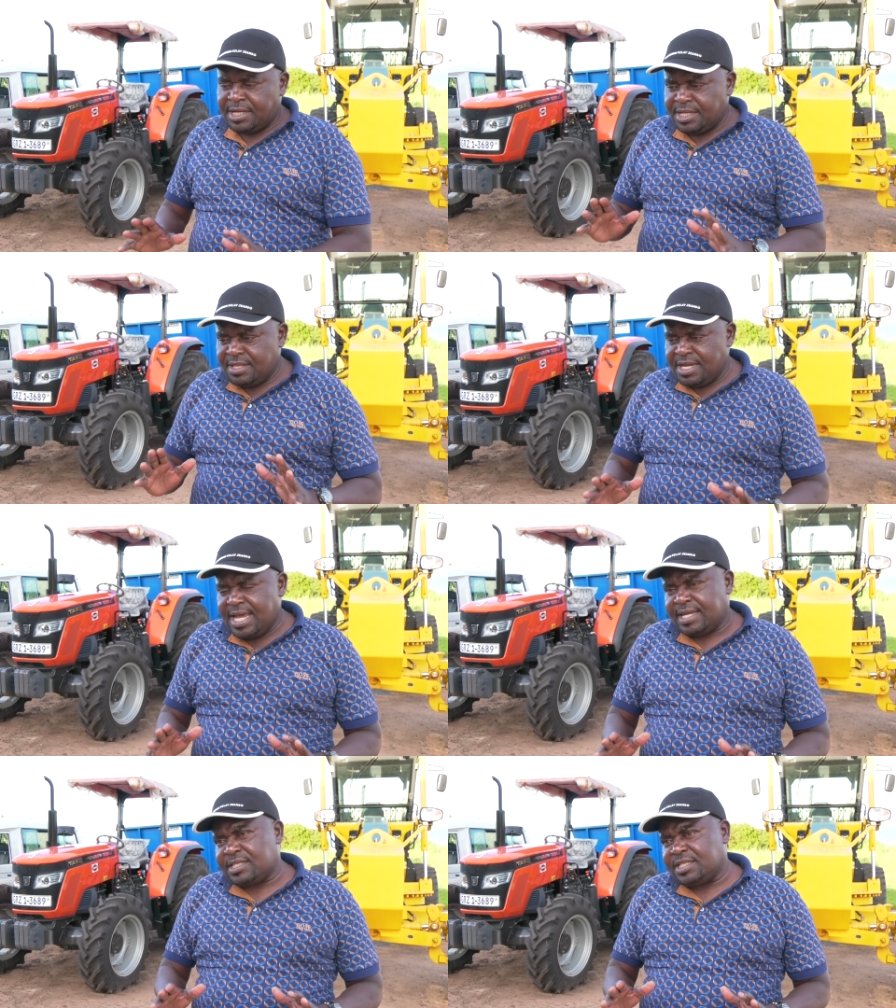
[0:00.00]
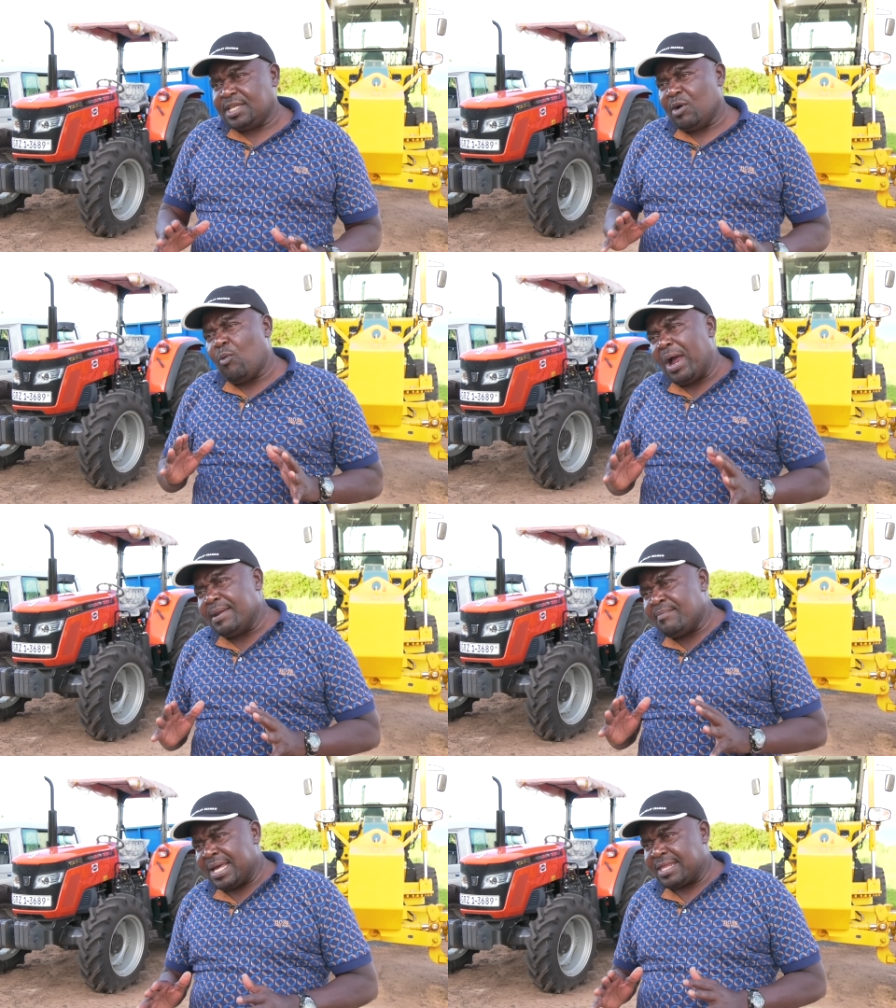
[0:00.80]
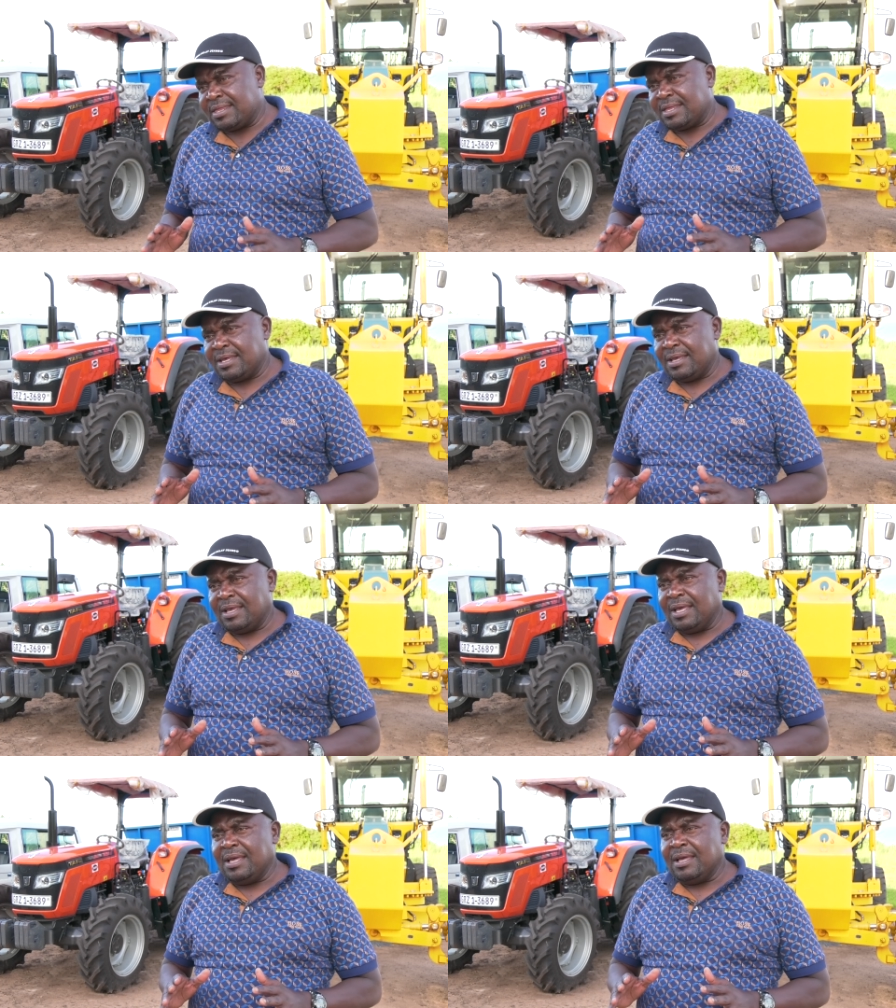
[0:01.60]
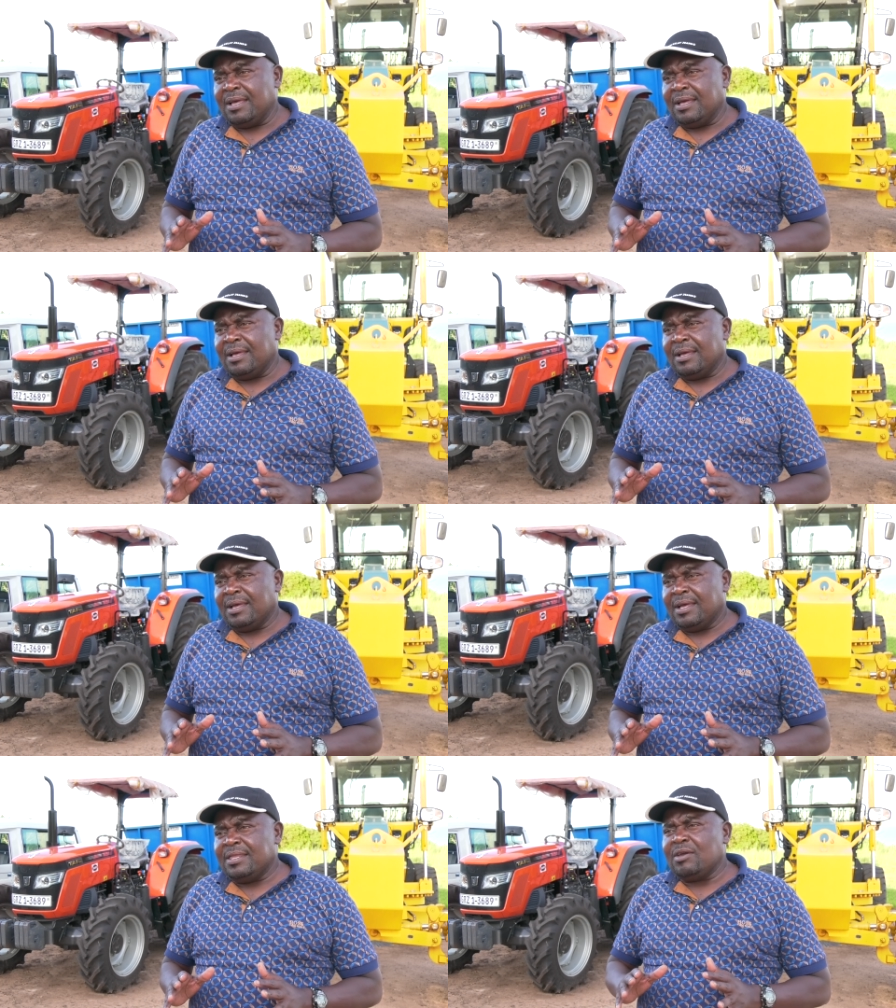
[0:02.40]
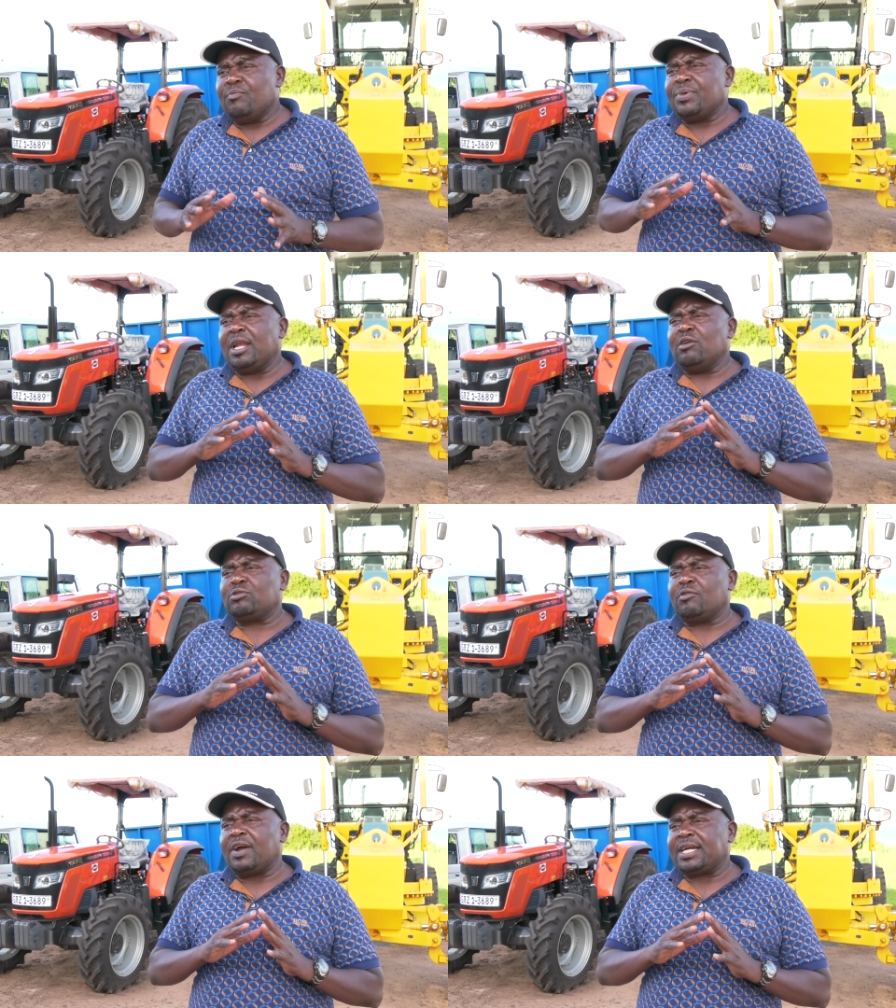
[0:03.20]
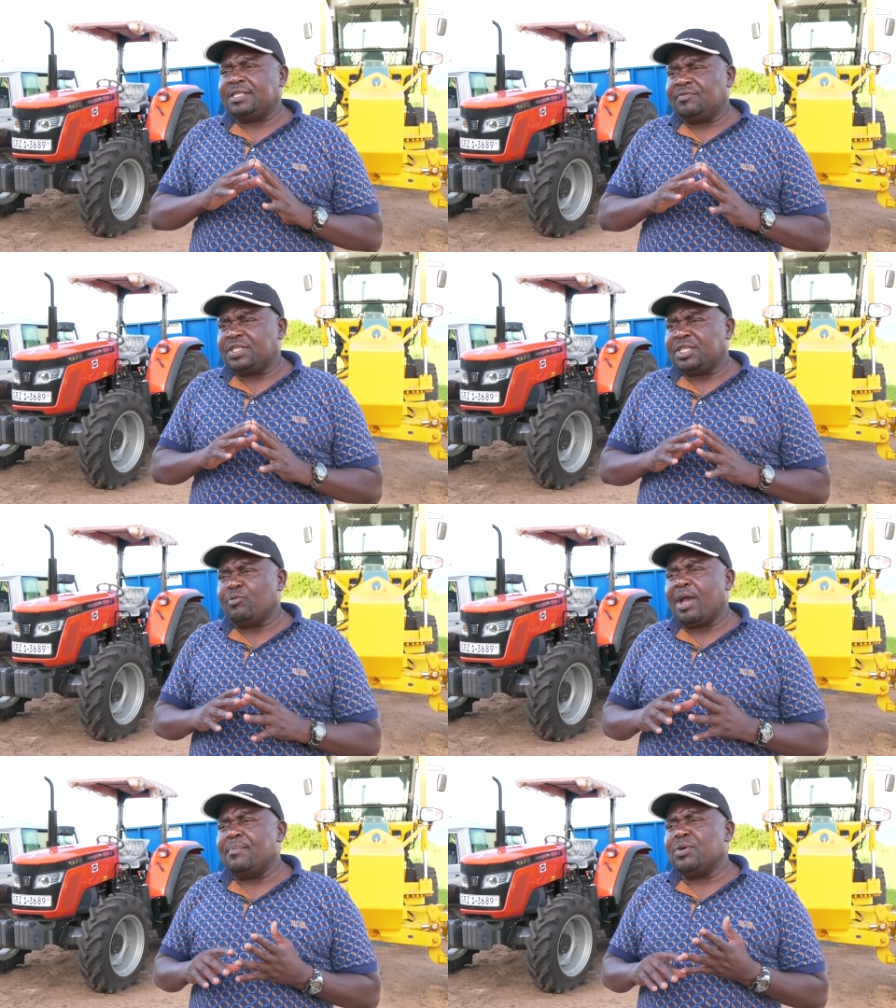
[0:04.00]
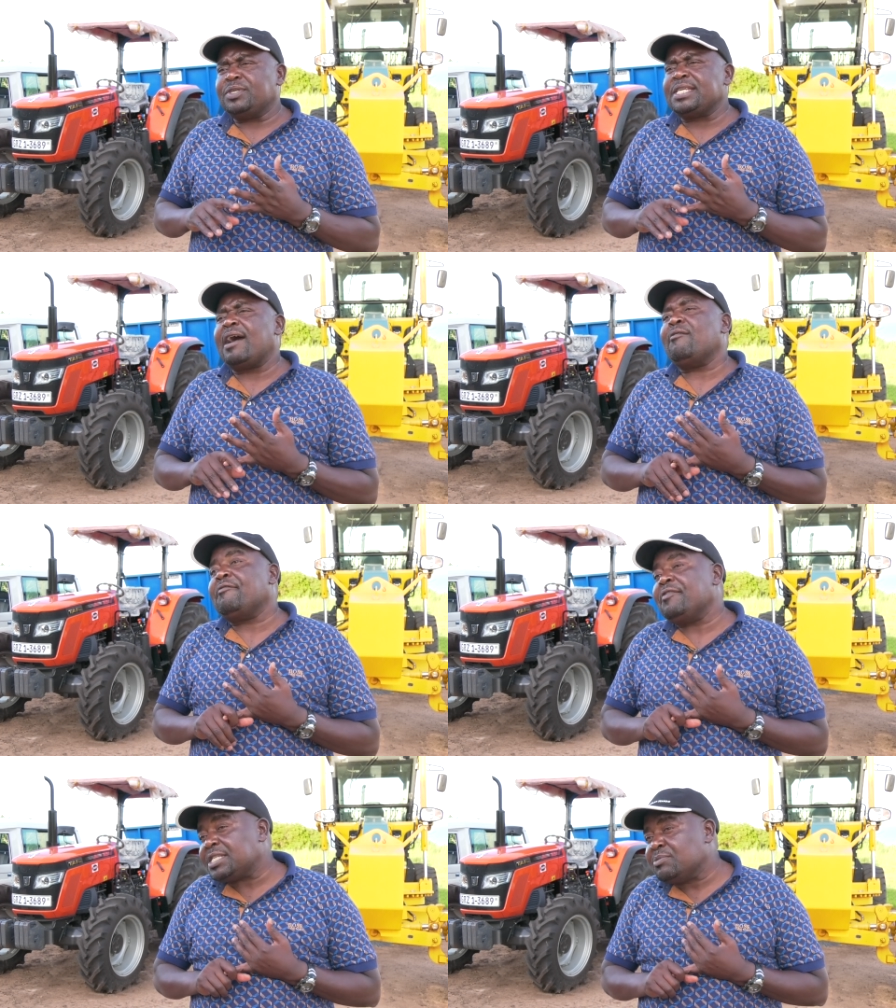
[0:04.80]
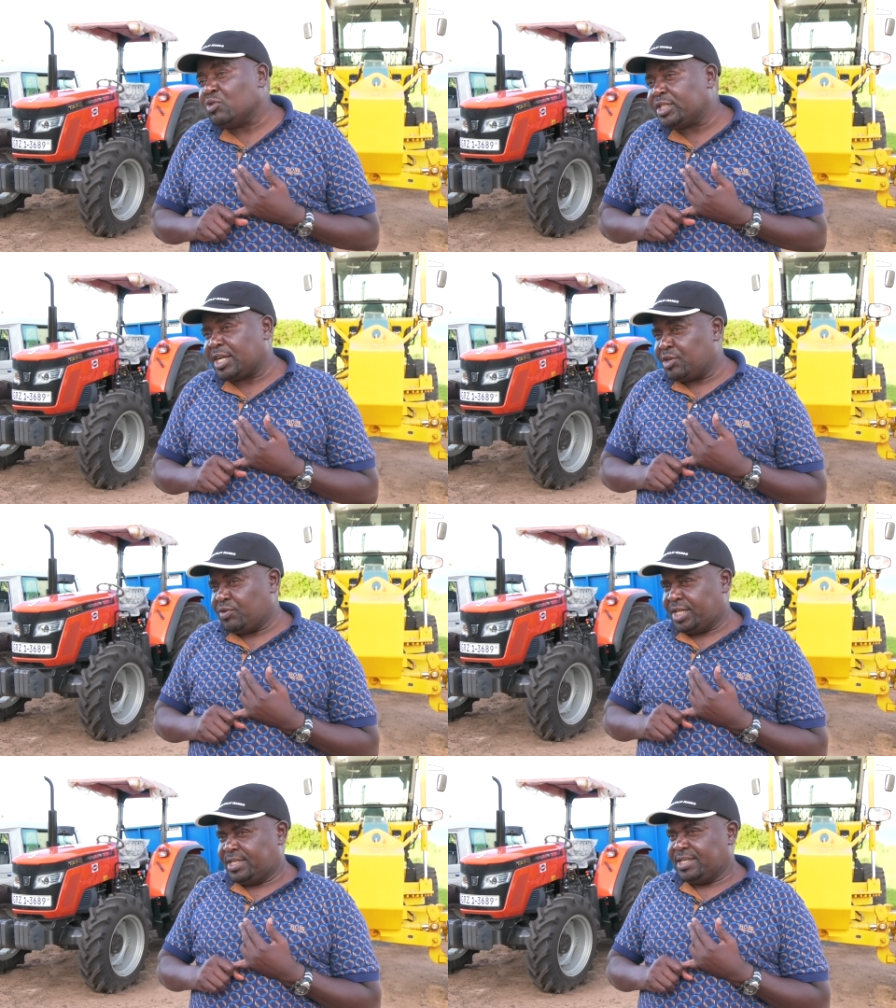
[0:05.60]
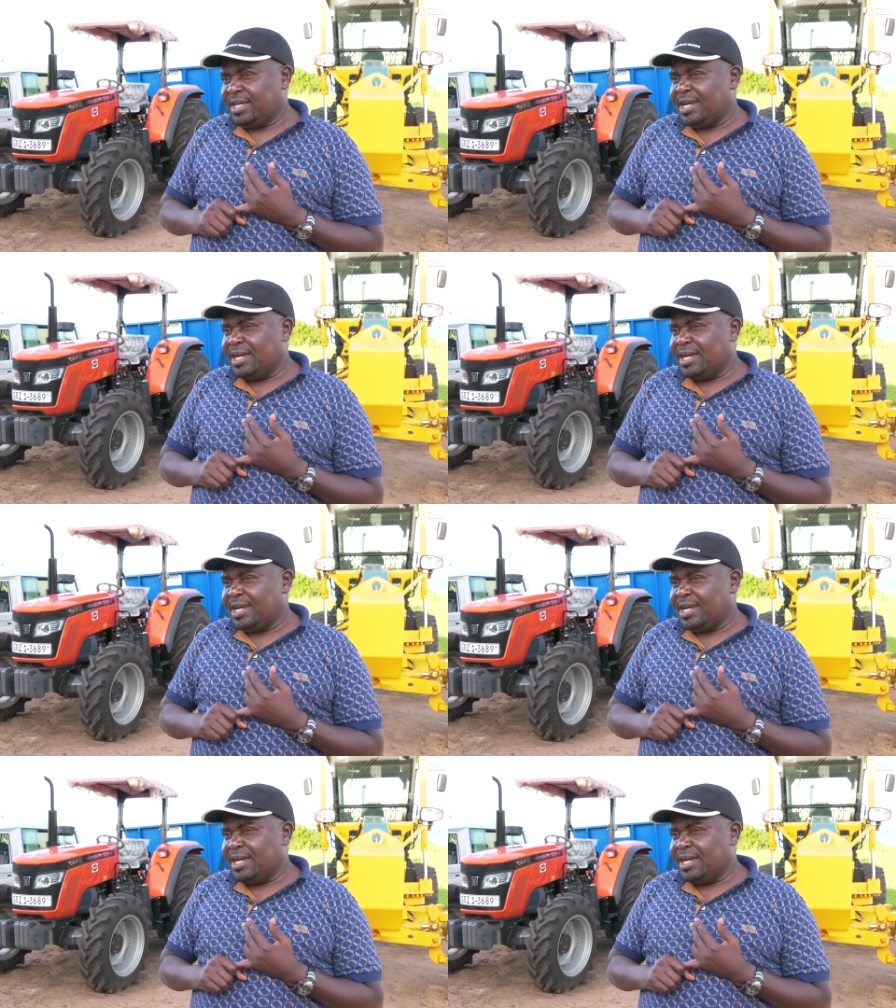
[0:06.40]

In the next one month, there will be a lot of activity. We are building our first mortuary unit.